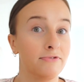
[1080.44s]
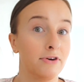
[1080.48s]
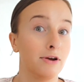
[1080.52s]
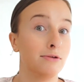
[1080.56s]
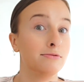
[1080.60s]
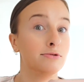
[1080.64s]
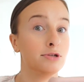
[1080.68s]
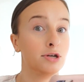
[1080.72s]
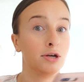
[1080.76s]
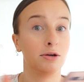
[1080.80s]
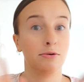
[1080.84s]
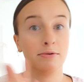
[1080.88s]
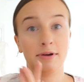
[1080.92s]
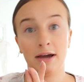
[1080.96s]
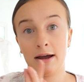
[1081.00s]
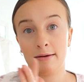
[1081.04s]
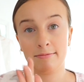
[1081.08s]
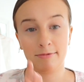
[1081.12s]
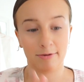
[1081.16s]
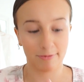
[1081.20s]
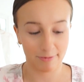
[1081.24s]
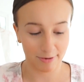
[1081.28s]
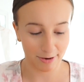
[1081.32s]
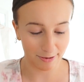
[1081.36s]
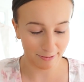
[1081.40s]
photo
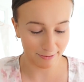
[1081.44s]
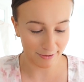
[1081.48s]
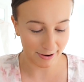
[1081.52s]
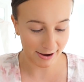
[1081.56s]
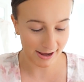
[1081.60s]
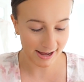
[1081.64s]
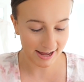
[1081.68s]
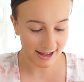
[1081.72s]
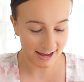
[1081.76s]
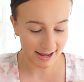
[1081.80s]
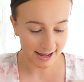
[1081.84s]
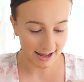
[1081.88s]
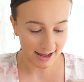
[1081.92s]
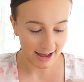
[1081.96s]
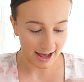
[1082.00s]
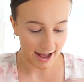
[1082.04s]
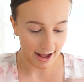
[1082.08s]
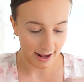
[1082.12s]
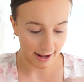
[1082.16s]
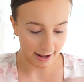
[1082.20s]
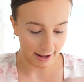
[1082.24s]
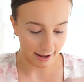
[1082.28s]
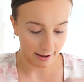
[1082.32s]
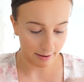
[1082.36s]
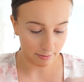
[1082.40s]
camera roll
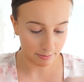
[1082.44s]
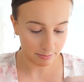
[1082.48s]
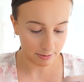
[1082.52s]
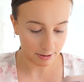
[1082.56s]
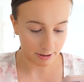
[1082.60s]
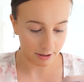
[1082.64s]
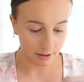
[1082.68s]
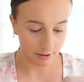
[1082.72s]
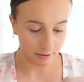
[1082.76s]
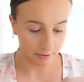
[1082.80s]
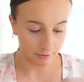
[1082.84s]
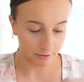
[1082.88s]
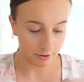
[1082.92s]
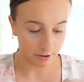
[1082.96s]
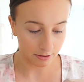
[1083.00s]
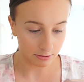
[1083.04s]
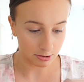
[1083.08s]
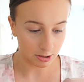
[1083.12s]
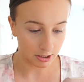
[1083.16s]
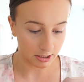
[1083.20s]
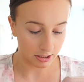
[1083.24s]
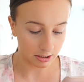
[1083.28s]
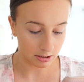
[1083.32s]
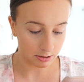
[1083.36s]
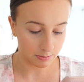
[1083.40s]
app, and I'll go
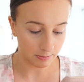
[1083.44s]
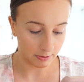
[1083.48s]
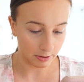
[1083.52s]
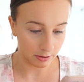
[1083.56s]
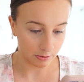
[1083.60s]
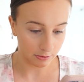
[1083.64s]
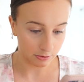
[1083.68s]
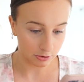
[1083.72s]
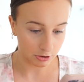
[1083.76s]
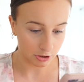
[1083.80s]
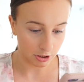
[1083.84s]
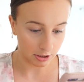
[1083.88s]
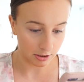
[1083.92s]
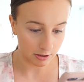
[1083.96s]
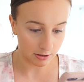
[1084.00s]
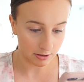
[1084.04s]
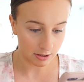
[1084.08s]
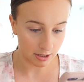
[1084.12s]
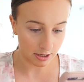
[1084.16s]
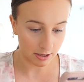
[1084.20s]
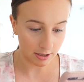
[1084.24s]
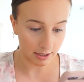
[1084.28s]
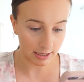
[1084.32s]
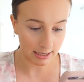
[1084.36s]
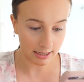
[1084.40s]
to
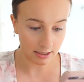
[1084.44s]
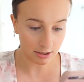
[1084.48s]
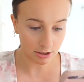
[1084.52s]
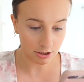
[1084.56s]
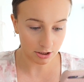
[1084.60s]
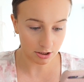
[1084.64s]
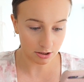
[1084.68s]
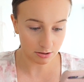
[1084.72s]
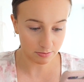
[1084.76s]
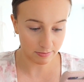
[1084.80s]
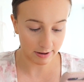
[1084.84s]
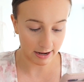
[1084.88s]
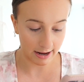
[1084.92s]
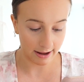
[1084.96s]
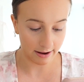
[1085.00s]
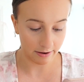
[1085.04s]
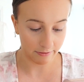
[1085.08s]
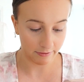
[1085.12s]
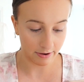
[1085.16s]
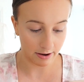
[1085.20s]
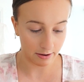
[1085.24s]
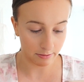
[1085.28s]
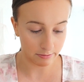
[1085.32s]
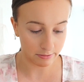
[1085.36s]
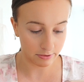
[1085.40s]
exposure and I literally just play
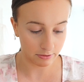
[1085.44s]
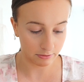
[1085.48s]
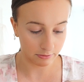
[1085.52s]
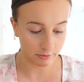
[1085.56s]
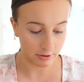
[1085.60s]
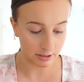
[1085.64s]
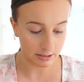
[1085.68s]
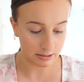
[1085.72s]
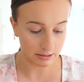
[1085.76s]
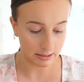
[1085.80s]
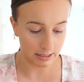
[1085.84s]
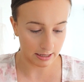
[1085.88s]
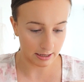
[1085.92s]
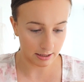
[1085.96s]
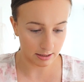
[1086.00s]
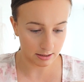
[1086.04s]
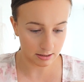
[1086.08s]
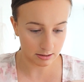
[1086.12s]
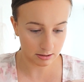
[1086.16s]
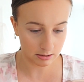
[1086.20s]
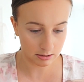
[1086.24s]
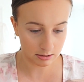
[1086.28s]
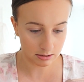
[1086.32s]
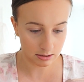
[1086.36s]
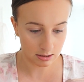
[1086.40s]
around with all these
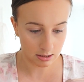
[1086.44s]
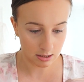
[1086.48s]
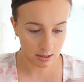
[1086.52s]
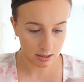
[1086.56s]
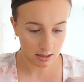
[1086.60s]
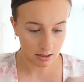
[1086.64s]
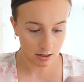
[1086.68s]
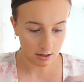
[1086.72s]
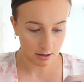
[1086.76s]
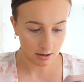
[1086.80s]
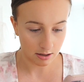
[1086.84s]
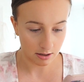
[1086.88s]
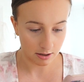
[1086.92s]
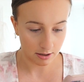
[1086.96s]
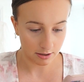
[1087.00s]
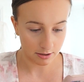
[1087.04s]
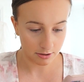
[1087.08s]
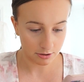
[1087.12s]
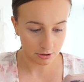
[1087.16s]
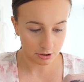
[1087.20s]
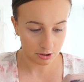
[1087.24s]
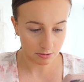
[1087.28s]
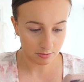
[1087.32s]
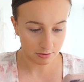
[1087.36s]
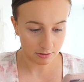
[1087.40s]
things. I
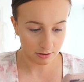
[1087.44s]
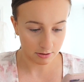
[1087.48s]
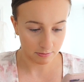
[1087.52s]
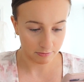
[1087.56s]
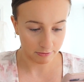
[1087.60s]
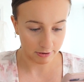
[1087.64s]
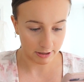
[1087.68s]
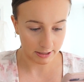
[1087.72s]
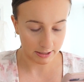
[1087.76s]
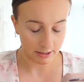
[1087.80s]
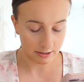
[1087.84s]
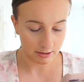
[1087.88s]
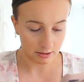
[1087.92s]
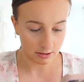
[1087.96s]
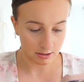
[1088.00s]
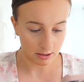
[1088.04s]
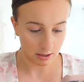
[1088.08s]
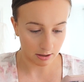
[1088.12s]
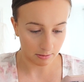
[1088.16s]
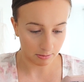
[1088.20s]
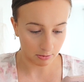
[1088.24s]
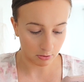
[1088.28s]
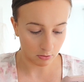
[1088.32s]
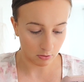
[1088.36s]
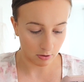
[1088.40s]
usually put the brilliance
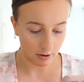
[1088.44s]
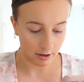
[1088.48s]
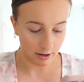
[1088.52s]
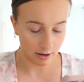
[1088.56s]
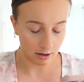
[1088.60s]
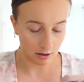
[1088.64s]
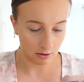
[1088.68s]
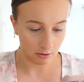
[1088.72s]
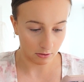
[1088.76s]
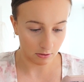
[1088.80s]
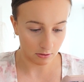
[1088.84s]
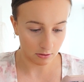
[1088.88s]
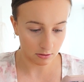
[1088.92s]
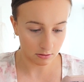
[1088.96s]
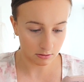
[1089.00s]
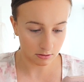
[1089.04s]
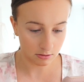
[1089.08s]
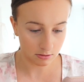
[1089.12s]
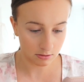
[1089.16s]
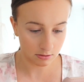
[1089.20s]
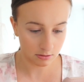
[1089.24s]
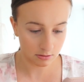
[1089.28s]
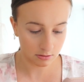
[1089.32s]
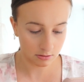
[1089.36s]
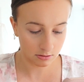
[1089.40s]
up quite a lot.
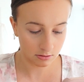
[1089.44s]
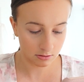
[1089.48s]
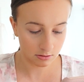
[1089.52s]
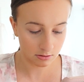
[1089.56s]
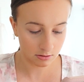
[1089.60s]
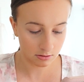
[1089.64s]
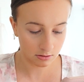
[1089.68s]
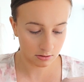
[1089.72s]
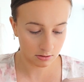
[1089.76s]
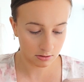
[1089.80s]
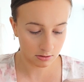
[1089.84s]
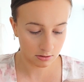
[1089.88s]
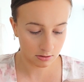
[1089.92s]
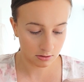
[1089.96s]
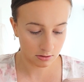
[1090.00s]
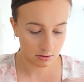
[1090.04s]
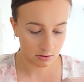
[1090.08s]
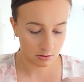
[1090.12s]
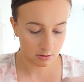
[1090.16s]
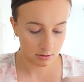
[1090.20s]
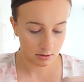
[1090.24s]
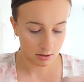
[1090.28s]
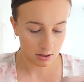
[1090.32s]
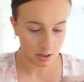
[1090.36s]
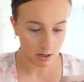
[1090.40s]

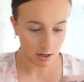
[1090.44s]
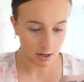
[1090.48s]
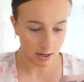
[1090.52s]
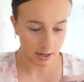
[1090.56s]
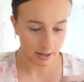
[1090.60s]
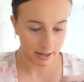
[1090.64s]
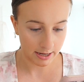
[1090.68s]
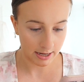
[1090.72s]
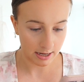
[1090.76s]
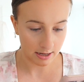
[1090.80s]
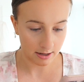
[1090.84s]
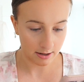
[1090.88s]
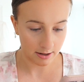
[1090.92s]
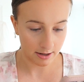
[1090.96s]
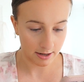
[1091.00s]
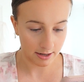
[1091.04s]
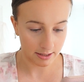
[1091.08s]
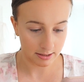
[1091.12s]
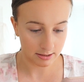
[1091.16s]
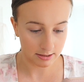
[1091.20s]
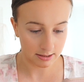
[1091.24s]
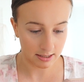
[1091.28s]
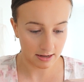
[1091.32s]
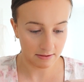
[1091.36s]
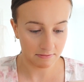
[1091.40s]

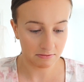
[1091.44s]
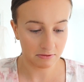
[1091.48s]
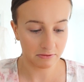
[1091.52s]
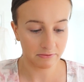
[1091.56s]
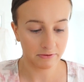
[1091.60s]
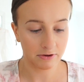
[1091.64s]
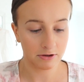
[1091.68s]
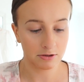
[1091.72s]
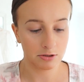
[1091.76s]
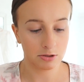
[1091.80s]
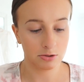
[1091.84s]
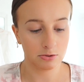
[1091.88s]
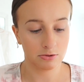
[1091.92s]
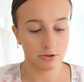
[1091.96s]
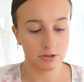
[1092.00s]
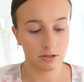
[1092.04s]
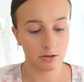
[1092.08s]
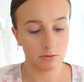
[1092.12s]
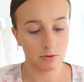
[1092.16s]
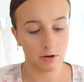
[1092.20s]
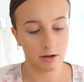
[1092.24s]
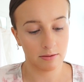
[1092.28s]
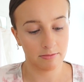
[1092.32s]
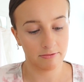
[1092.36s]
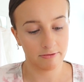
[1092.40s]
Highlights, if the photo's already
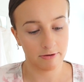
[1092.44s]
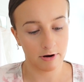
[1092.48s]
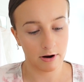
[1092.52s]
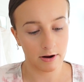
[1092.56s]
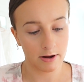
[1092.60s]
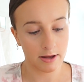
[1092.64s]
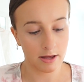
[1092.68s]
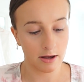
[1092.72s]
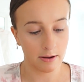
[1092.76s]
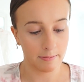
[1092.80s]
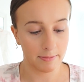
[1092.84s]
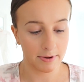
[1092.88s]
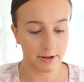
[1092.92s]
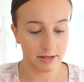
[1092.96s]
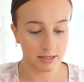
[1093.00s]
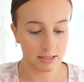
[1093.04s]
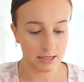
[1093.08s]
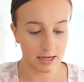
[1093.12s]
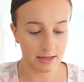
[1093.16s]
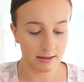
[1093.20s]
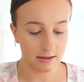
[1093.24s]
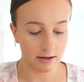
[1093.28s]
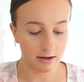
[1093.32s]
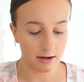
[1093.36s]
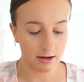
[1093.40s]
quite bright I might
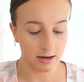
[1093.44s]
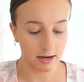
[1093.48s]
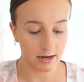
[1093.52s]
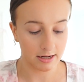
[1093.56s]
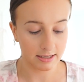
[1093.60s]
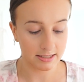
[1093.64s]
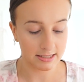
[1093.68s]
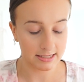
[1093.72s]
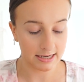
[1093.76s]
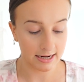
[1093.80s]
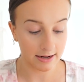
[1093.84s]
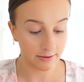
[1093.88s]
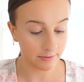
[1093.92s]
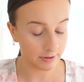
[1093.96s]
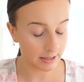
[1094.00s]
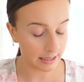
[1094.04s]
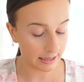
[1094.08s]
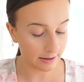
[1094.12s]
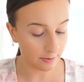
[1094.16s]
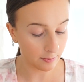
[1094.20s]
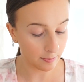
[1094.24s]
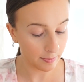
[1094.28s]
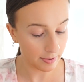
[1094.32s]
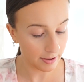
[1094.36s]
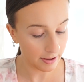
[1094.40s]
take the highlights down a
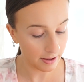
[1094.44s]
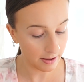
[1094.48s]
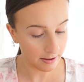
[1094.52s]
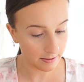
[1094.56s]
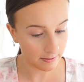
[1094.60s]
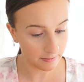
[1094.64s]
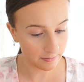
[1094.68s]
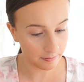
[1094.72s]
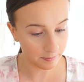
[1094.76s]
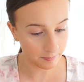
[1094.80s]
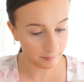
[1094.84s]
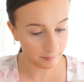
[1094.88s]
little bit,